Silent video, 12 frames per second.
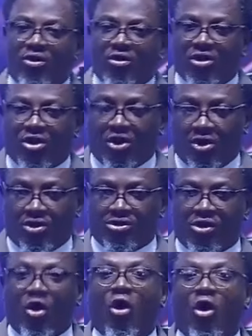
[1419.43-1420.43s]
on God
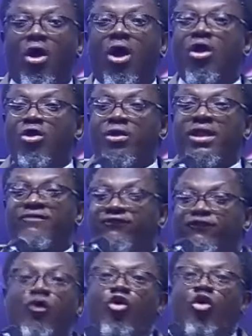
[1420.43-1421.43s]
or
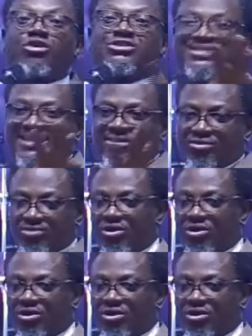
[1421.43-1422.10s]
refocusing on